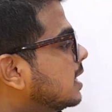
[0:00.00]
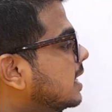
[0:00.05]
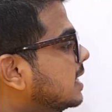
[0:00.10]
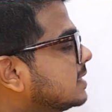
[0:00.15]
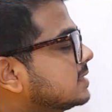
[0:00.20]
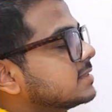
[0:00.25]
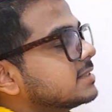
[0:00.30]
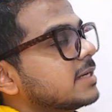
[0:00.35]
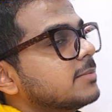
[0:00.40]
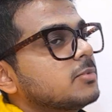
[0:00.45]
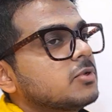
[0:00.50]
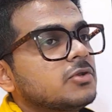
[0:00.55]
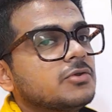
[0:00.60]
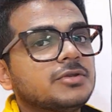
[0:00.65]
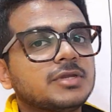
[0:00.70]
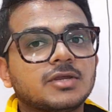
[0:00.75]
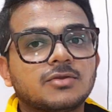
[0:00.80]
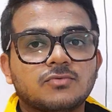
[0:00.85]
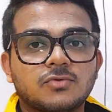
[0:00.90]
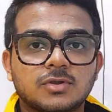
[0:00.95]
and
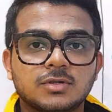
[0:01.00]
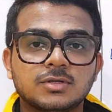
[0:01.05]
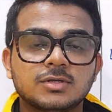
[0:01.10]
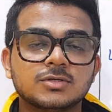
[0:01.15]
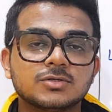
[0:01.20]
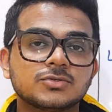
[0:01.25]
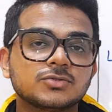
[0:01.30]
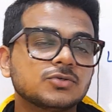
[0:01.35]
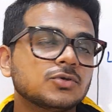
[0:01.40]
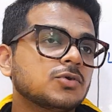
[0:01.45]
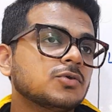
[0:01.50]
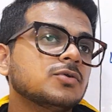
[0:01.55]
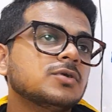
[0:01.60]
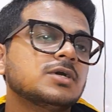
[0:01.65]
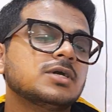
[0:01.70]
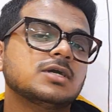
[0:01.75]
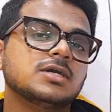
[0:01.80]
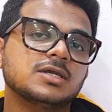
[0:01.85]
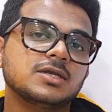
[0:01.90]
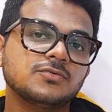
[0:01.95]
semilunar wall? So
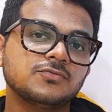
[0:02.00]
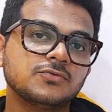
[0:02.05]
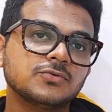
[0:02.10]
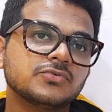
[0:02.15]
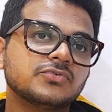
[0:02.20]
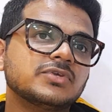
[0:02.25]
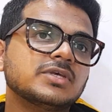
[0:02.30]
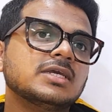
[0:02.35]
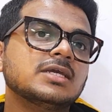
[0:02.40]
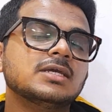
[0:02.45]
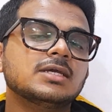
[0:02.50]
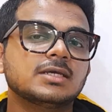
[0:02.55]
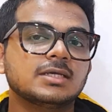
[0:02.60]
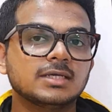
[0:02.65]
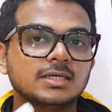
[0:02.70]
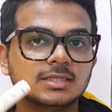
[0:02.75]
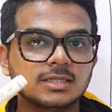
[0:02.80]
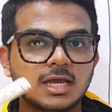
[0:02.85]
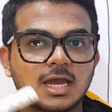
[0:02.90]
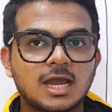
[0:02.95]
if you see
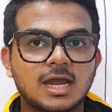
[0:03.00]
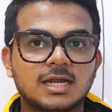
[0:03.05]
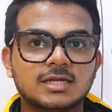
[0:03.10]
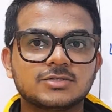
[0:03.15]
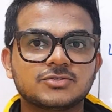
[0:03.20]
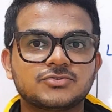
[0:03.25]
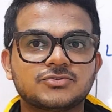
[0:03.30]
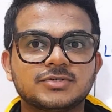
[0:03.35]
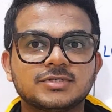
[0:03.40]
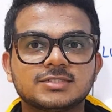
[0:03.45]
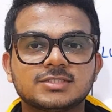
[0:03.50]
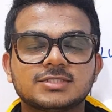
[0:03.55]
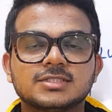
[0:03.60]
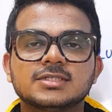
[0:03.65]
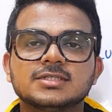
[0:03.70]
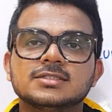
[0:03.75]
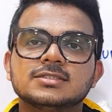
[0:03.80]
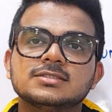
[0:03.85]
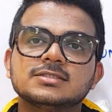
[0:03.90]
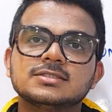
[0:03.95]
in the heart
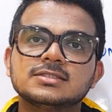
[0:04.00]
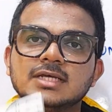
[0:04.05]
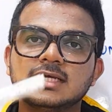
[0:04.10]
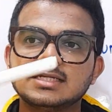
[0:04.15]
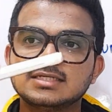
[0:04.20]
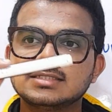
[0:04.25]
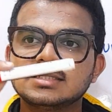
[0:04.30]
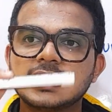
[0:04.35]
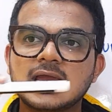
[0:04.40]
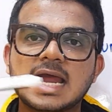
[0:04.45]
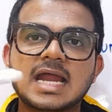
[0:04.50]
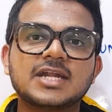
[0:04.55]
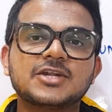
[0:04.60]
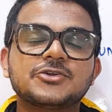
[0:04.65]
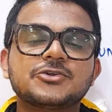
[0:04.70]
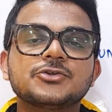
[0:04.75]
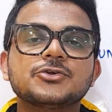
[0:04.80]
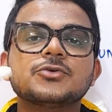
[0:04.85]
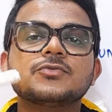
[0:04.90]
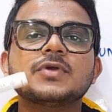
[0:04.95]
structure, there is the
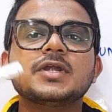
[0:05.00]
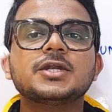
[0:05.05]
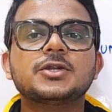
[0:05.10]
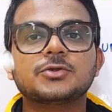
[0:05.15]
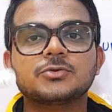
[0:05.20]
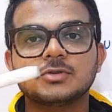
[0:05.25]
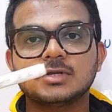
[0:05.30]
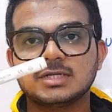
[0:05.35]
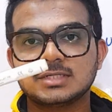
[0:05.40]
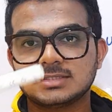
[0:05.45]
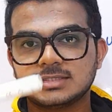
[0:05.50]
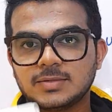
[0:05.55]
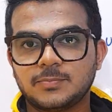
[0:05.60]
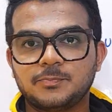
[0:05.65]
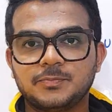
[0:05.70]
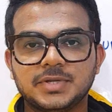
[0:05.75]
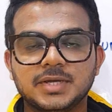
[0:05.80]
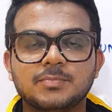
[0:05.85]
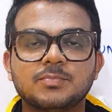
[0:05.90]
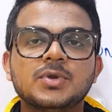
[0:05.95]
atrioventricular
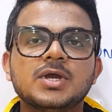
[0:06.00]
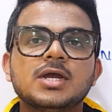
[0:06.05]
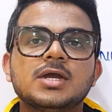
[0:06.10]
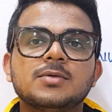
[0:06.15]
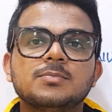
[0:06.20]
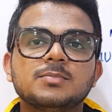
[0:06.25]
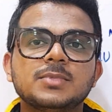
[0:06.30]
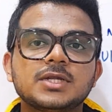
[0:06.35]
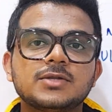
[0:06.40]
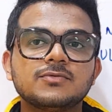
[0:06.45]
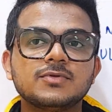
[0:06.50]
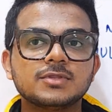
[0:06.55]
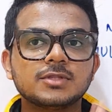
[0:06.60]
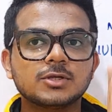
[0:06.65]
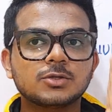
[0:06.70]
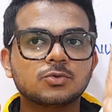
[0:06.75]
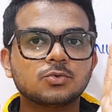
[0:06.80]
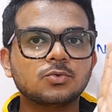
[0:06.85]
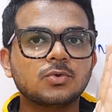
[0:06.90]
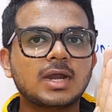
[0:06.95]
septum between the
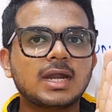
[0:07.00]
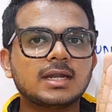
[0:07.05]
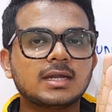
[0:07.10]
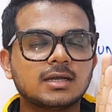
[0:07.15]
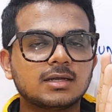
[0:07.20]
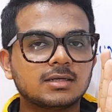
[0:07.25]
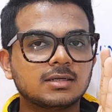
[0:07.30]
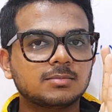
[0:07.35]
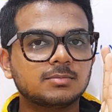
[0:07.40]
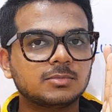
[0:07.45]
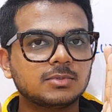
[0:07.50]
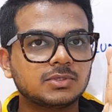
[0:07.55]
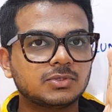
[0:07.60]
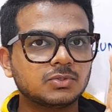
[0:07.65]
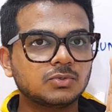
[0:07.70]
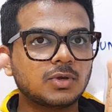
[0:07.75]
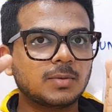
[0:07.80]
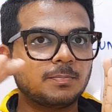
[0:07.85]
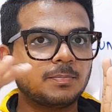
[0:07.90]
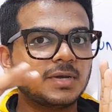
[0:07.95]
two
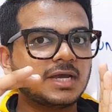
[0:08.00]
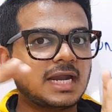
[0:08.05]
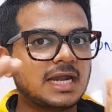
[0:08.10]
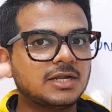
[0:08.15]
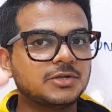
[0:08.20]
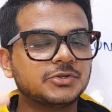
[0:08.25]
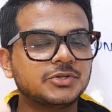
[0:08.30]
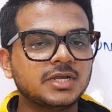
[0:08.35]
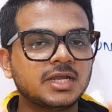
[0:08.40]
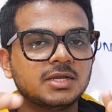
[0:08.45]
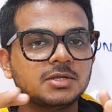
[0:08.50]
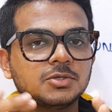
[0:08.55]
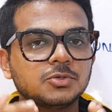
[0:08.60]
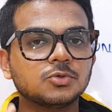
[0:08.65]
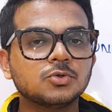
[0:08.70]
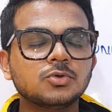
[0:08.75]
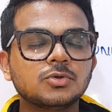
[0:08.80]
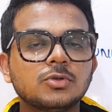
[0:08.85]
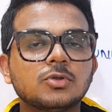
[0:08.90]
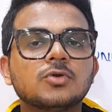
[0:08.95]
upper atria and
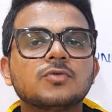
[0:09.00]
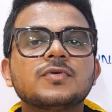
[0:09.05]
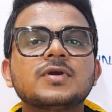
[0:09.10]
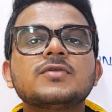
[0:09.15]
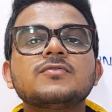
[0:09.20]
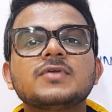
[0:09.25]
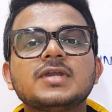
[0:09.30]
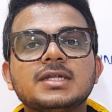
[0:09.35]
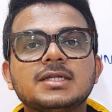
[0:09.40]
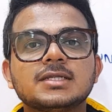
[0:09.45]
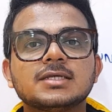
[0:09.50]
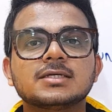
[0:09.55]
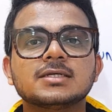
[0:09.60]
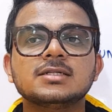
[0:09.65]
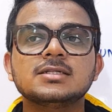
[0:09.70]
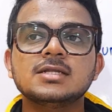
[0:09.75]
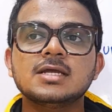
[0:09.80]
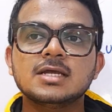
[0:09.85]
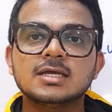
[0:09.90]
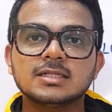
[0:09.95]
two lower
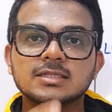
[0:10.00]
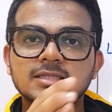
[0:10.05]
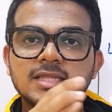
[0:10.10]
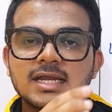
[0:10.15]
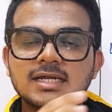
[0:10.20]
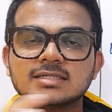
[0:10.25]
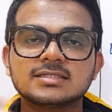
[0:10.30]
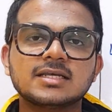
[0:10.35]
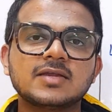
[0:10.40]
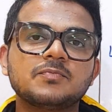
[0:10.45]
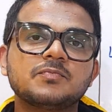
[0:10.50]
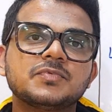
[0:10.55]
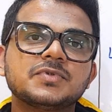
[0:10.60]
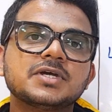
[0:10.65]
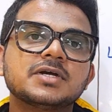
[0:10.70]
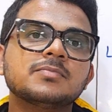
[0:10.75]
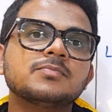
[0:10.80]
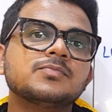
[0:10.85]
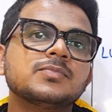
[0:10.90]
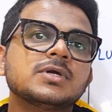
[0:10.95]
ventricle. That
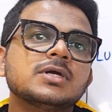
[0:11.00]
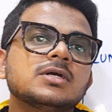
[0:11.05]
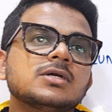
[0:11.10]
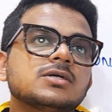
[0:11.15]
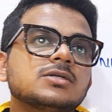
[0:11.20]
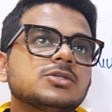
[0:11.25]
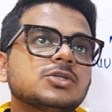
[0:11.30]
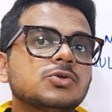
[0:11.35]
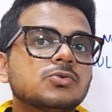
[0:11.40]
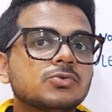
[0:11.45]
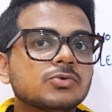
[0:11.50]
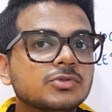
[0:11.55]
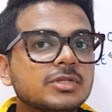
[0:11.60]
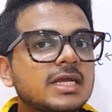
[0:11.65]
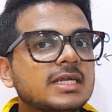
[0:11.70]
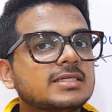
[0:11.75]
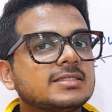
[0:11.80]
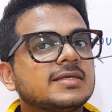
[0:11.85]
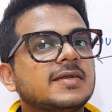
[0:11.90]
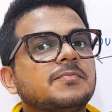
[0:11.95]
septum, due to
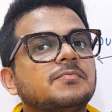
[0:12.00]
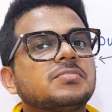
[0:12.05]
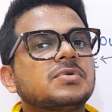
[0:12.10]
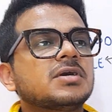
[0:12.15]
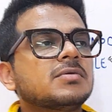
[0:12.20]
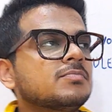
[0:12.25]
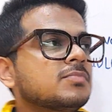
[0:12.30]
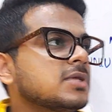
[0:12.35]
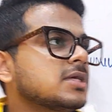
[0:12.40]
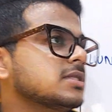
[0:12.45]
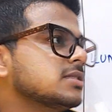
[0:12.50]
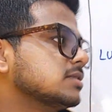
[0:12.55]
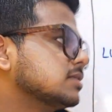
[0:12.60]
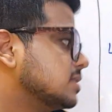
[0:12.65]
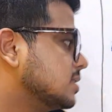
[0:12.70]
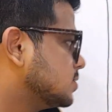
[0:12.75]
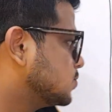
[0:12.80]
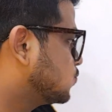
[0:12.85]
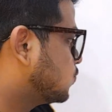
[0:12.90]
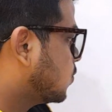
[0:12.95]
that septum,
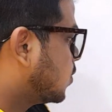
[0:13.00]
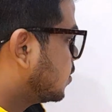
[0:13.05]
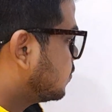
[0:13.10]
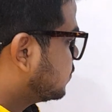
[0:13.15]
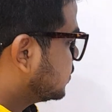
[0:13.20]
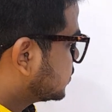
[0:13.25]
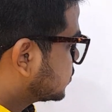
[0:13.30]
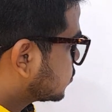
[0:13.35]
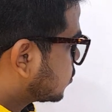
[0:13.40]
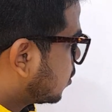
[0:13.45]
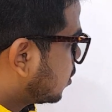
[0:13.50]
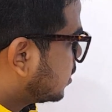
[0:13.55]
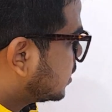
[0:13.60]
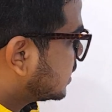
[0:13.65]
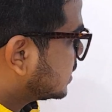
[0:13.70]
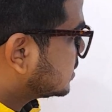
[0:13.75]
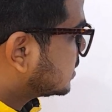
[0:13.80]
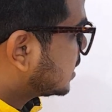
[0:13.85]
this valve is called as